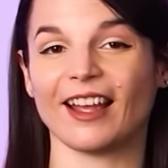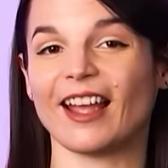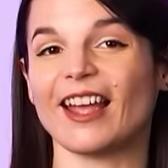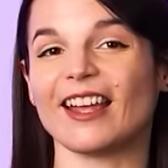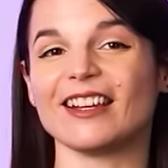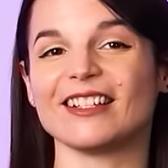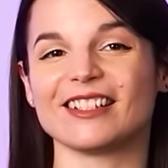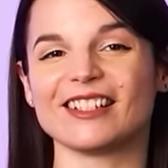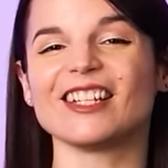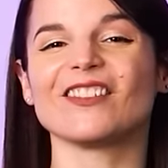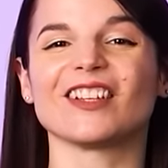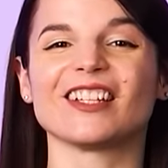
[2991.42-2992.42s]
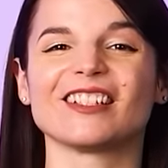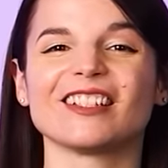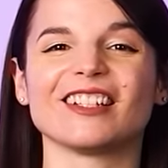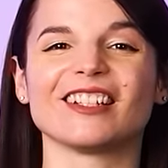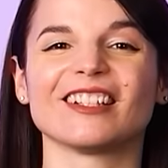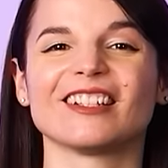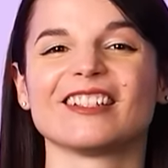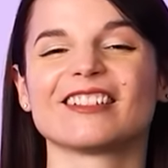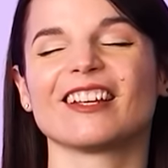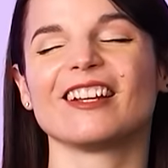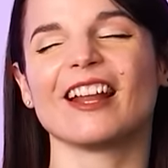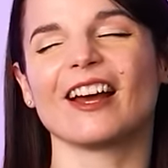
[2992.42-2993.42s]
A DVD is
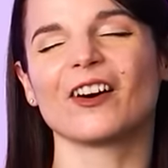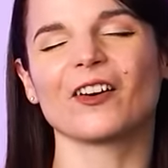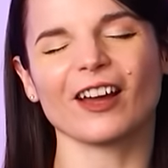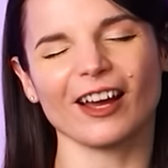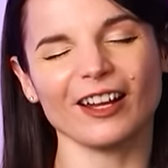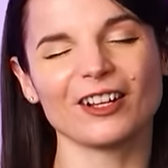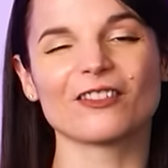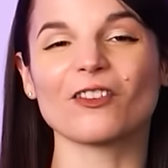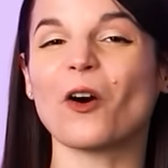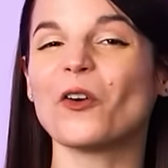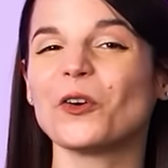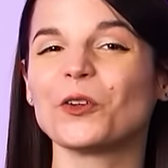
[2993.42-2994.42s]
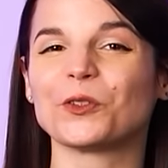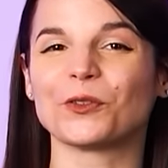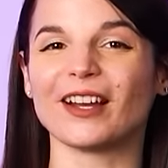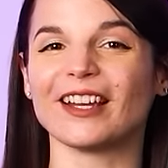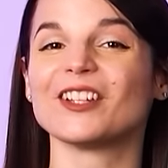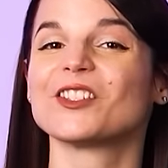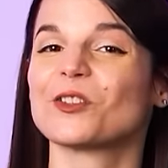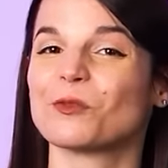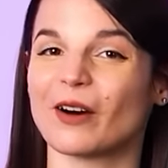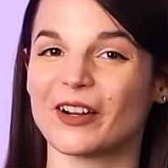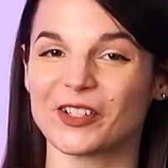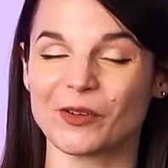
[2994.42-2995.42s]
a now kind of old way to
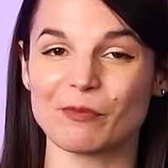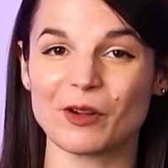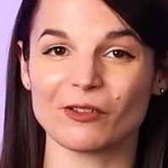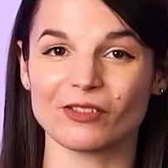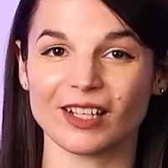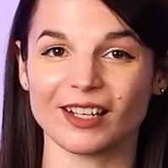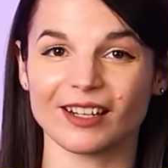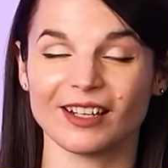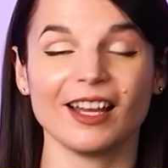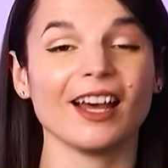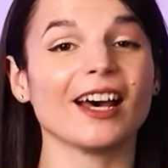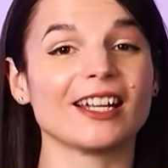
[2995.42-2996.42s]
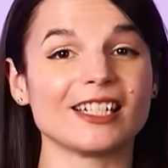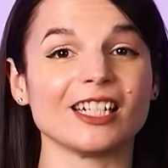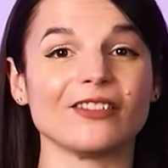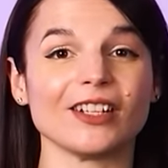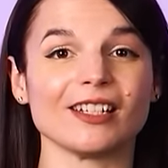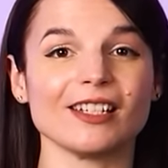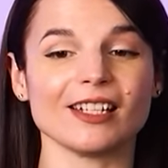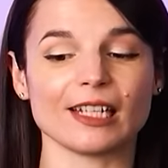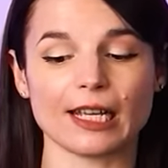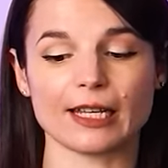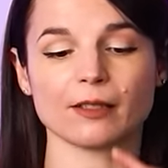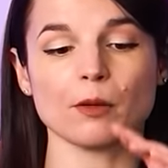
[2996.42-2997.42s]
watch a movie. A DVD
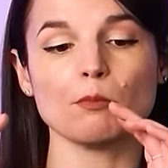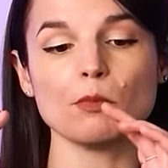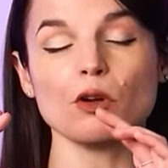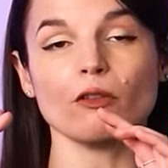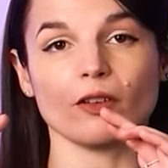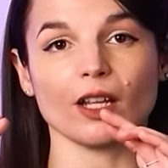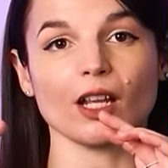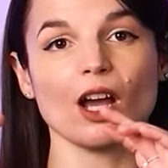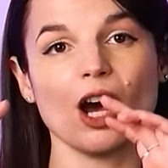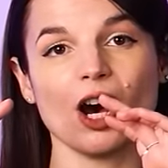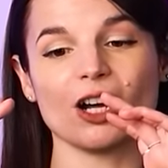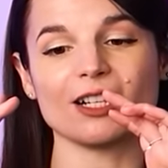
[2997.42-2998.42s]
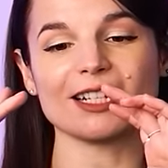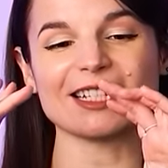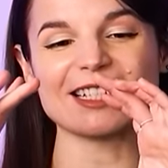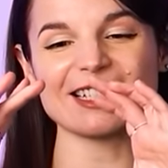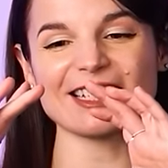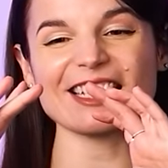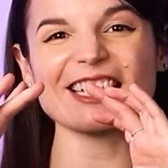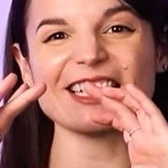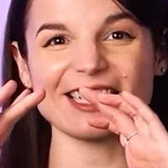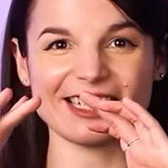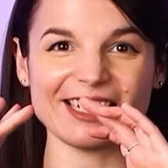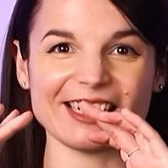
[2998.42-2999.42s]
is a movie on a
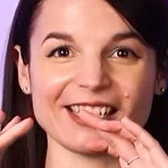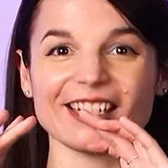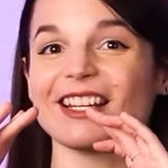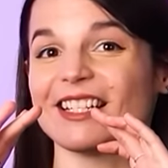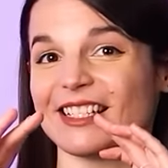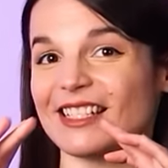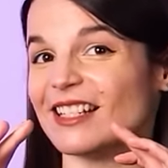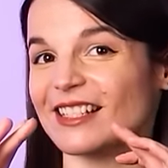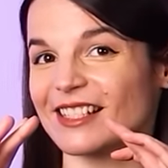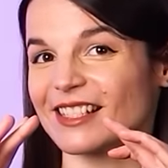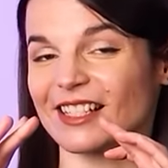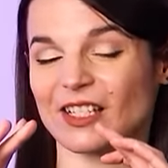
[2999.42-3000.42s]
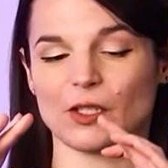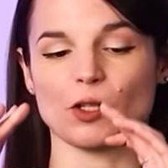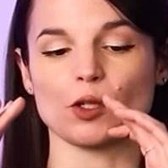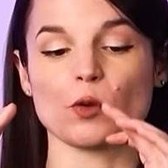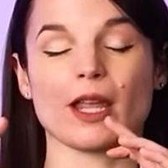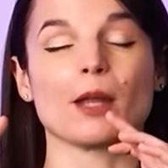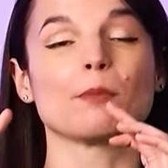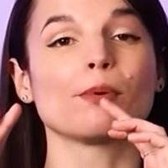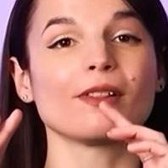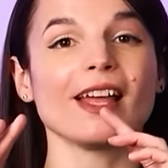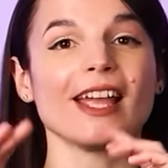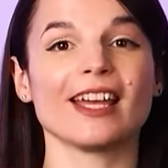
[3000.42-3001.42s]
CD disc, so you can
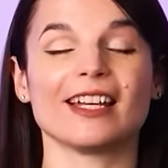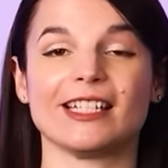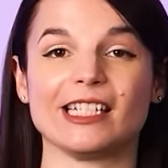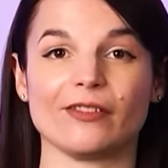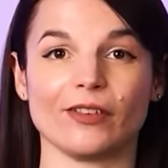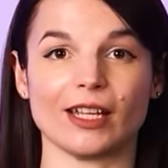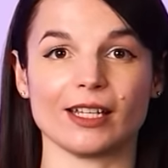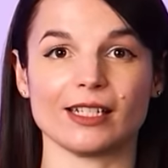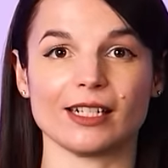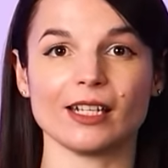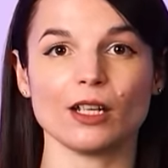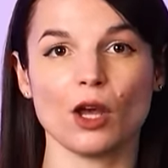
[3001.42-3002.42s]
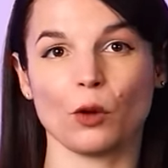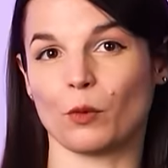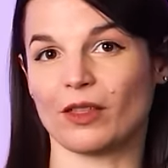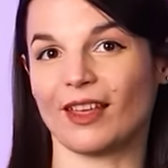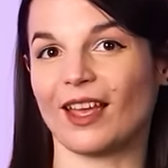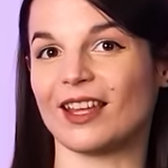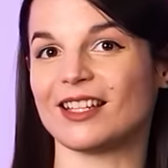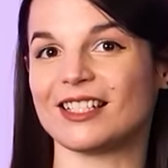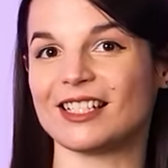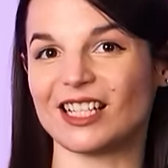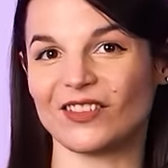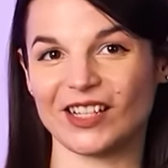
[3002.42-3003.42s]
play a DVD with a
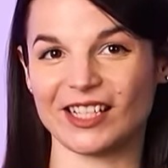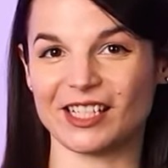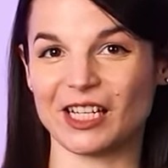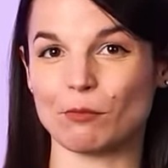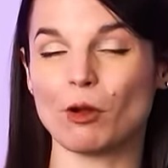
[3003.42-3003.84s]
DVD